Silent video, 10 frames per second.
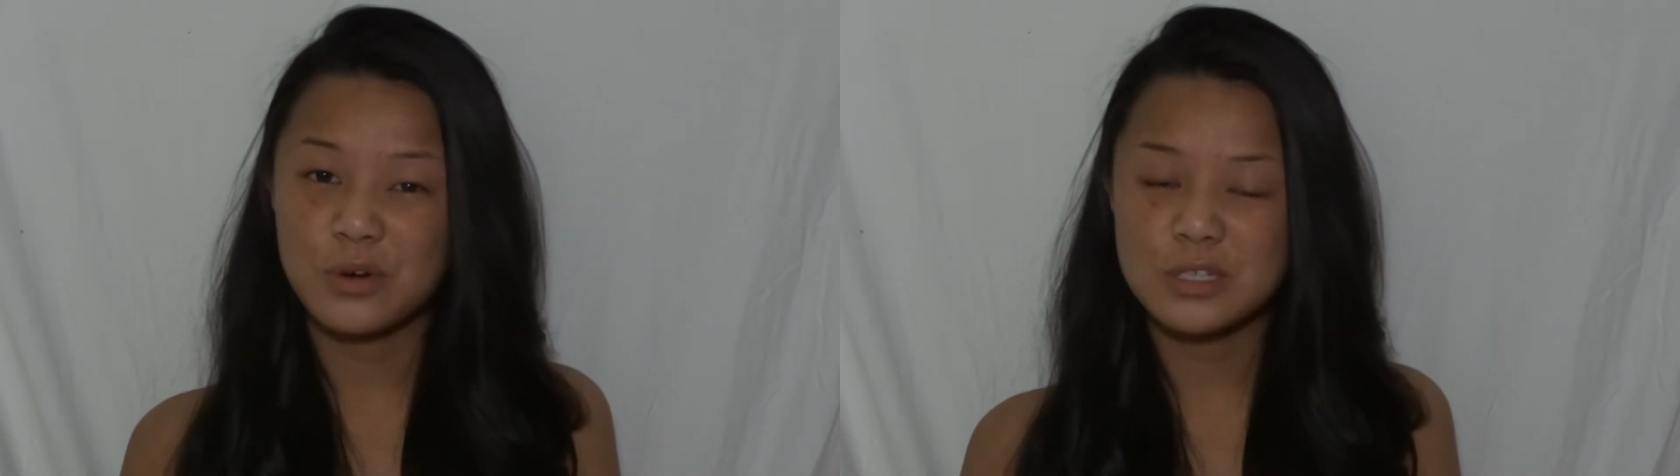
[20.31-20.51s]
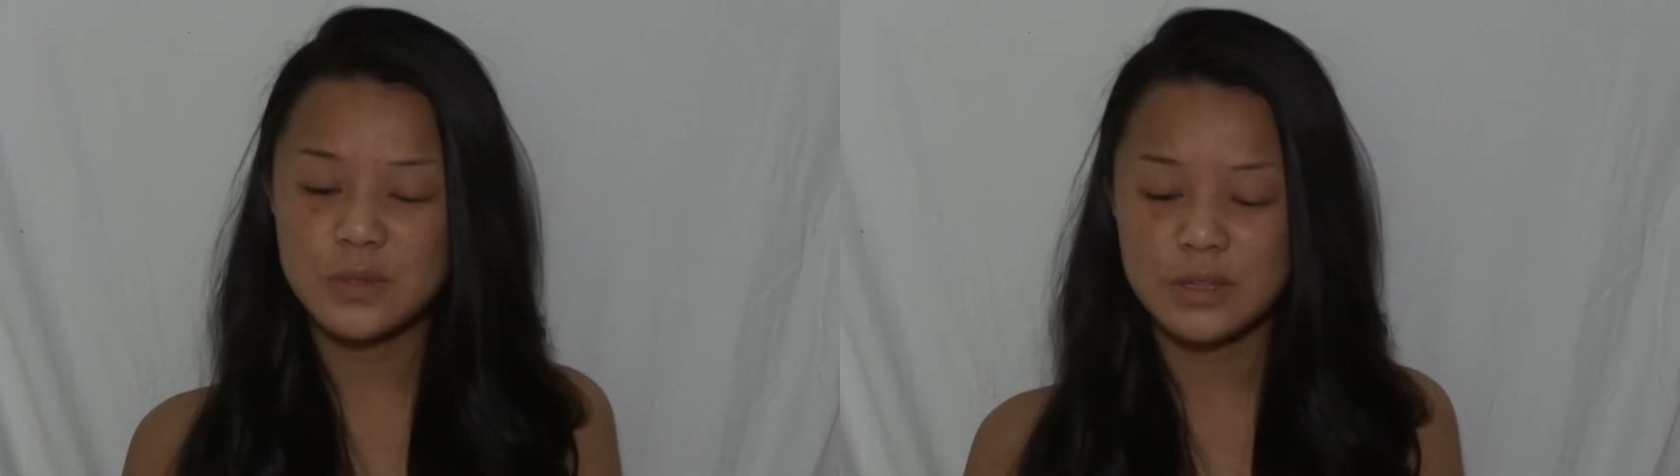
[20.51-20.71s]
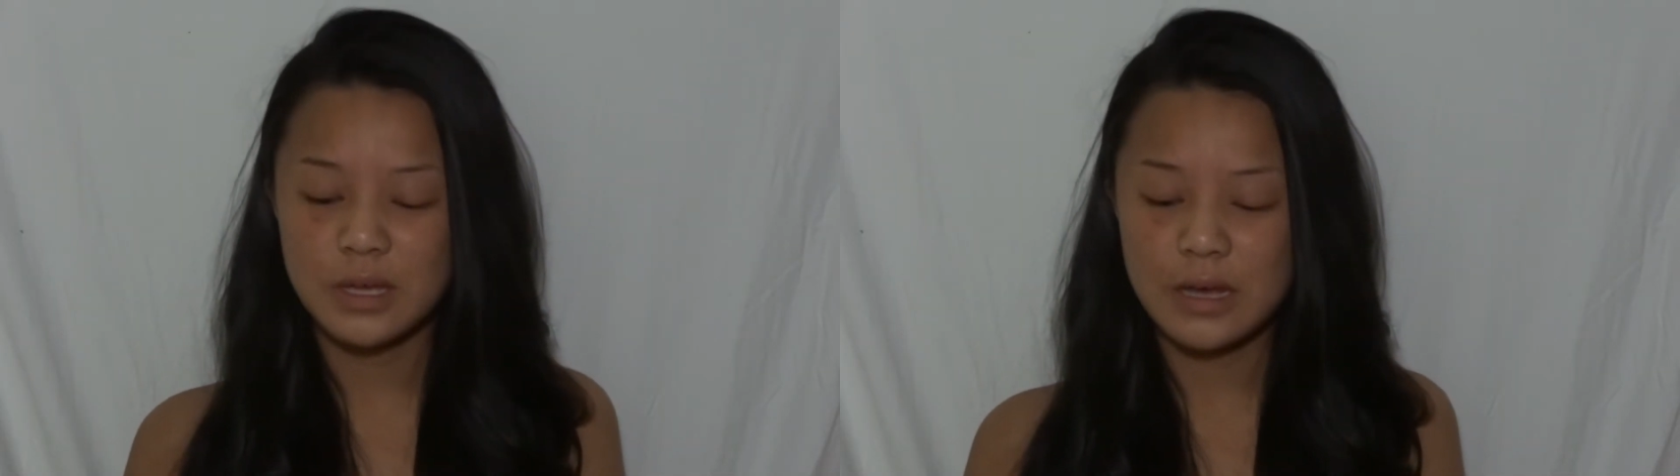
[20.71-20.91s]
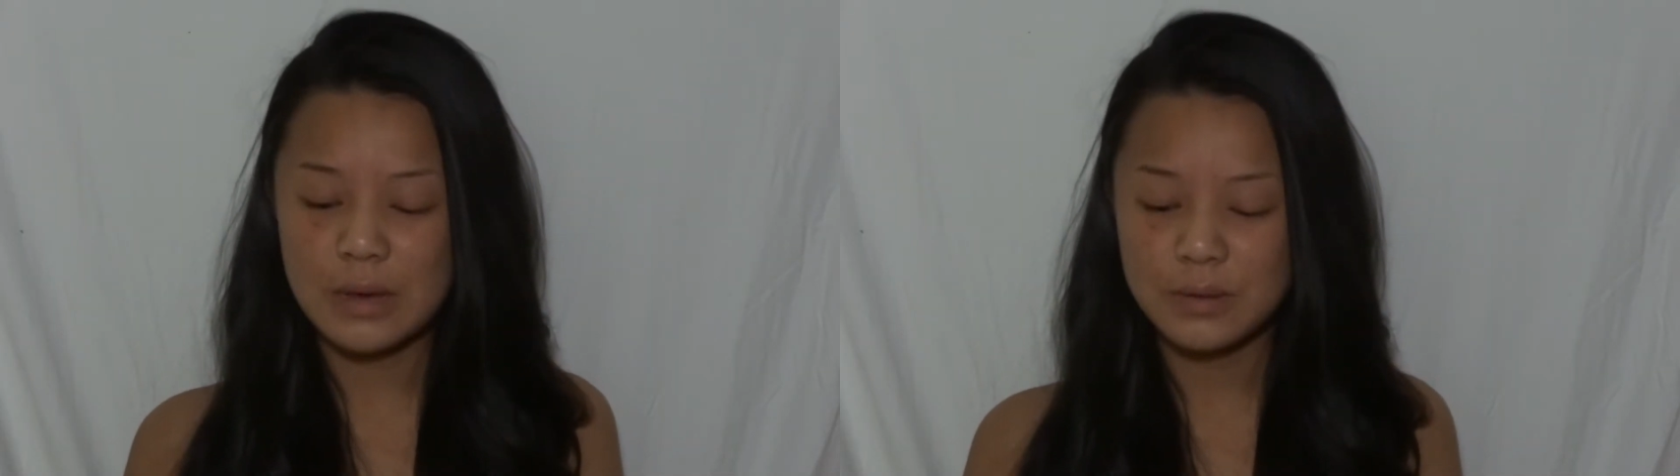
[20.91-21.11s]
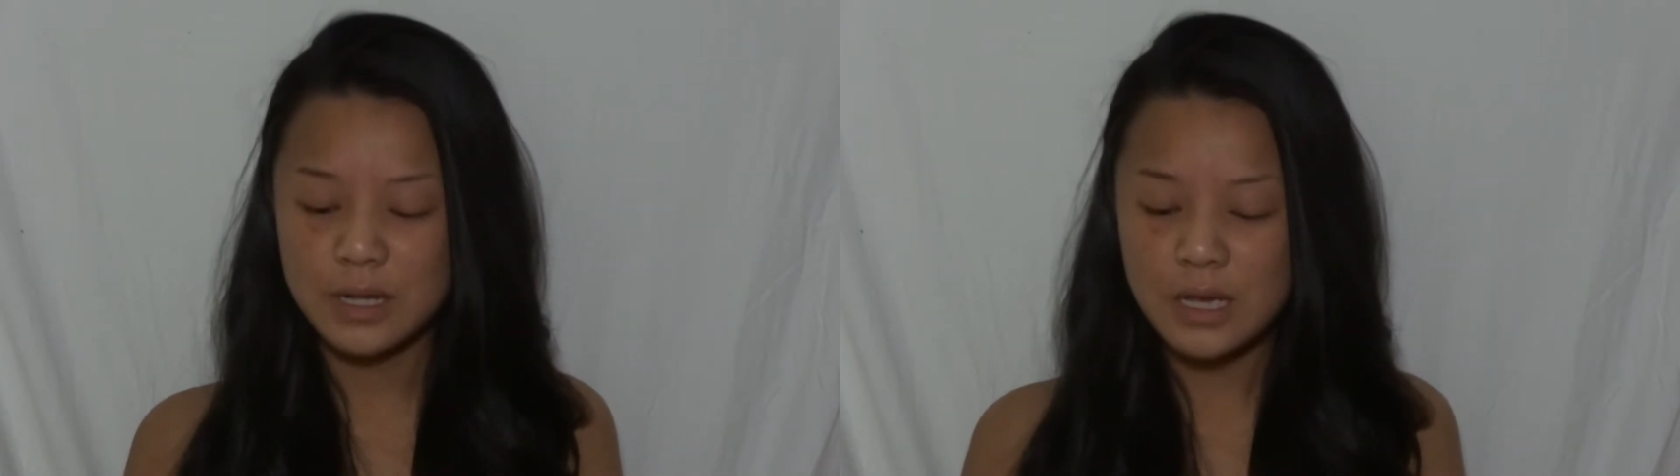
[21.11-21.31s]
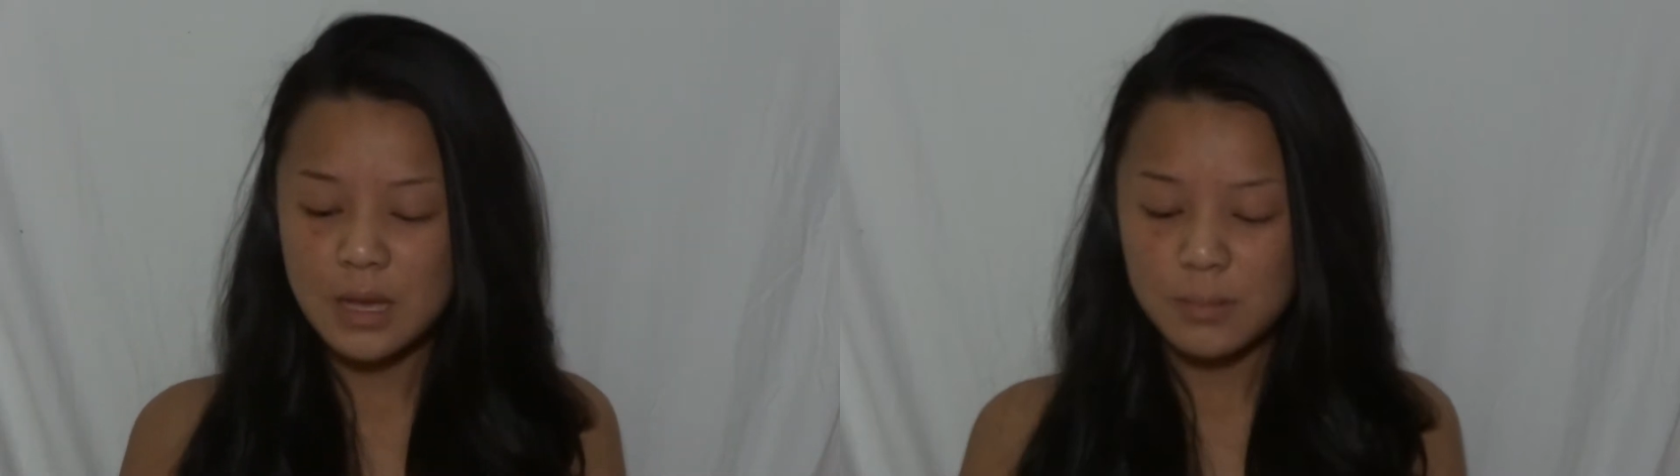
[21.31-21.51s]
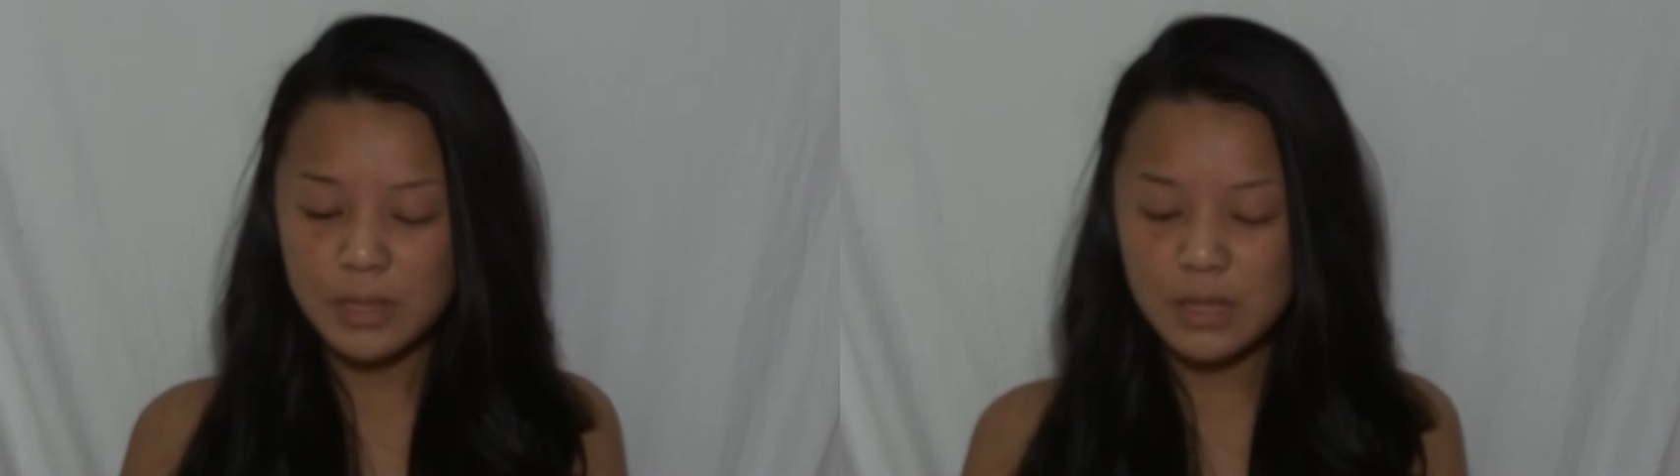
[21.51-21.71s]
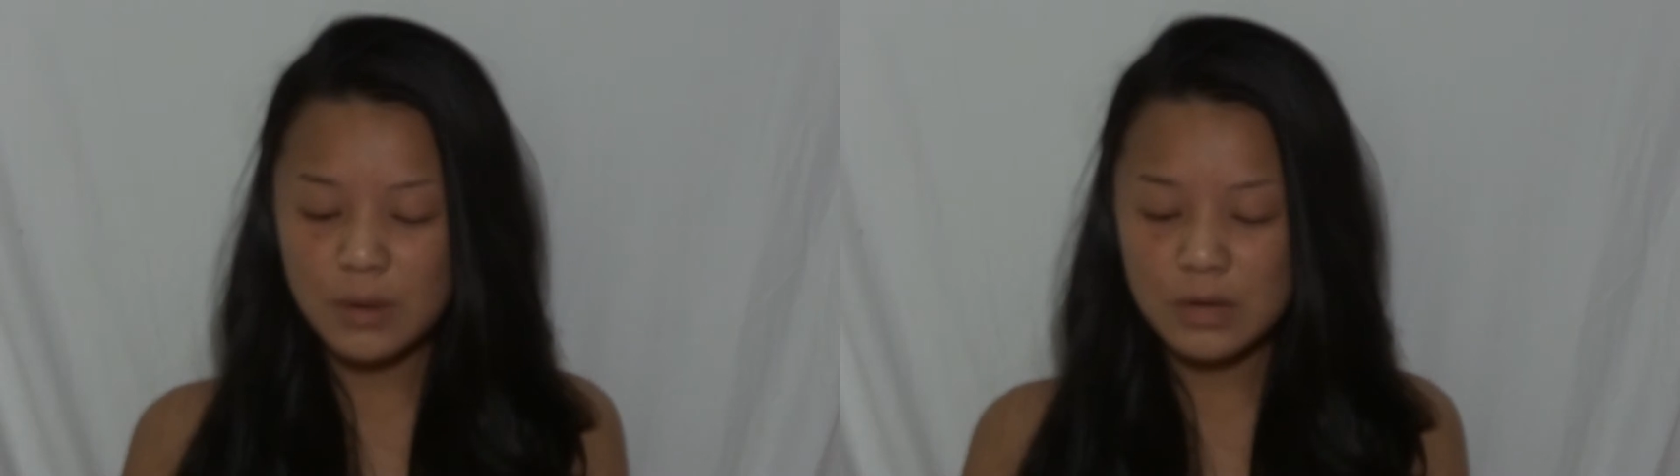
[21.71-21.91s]
so I thought I would
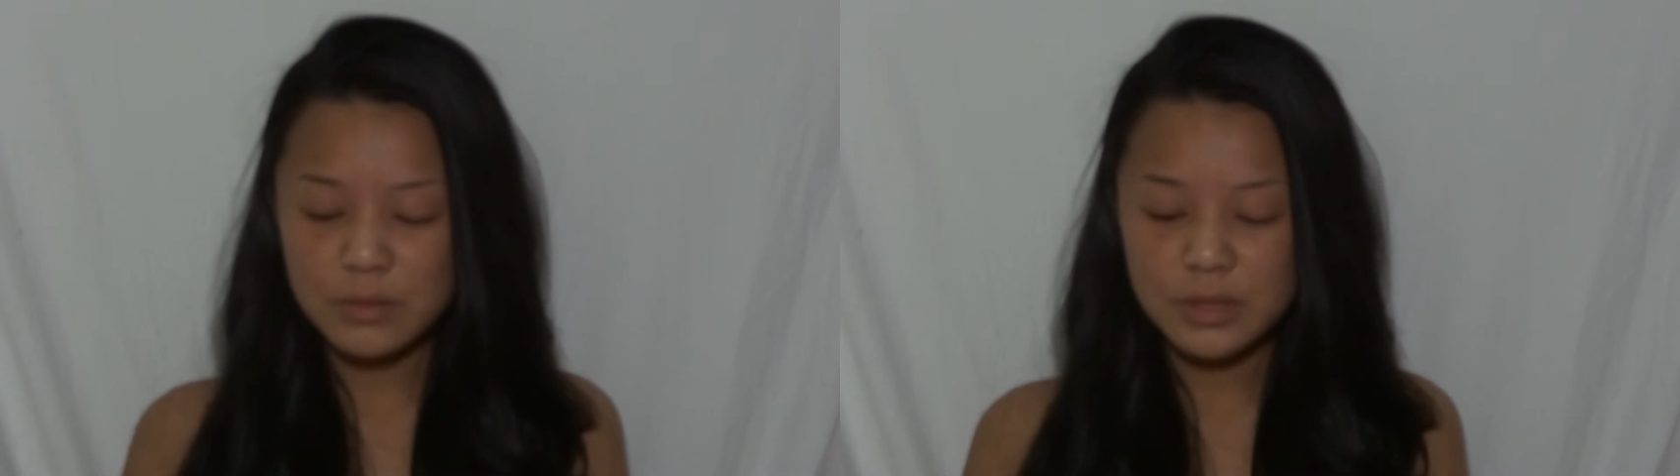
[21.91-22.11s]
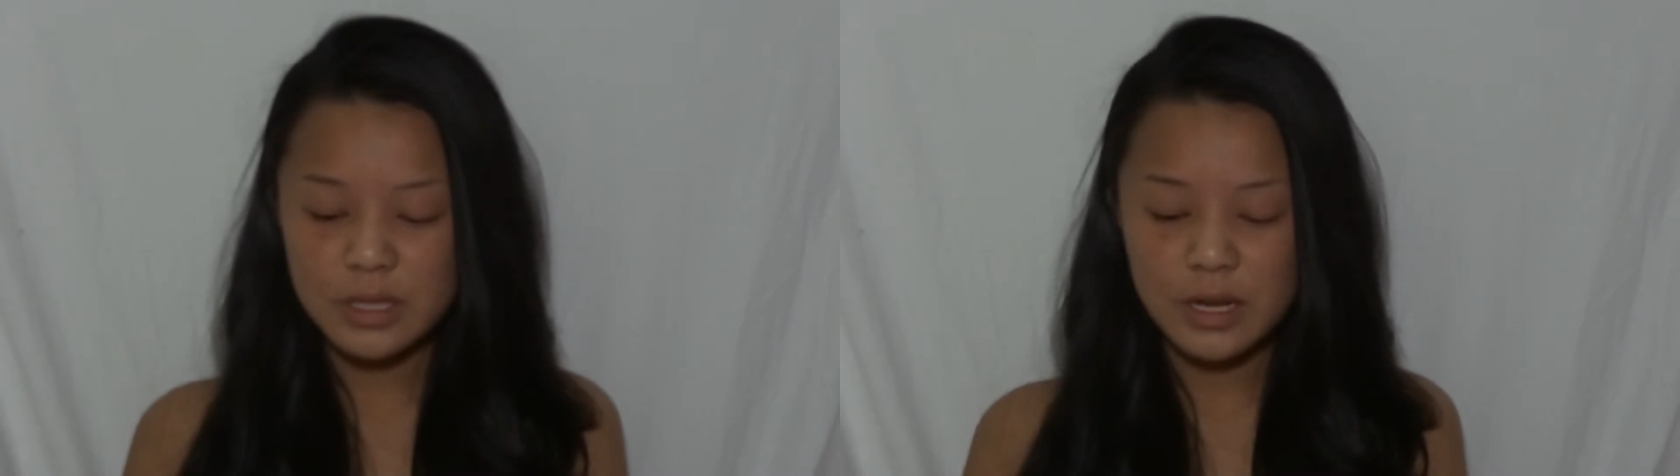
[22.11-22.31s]
play around with it.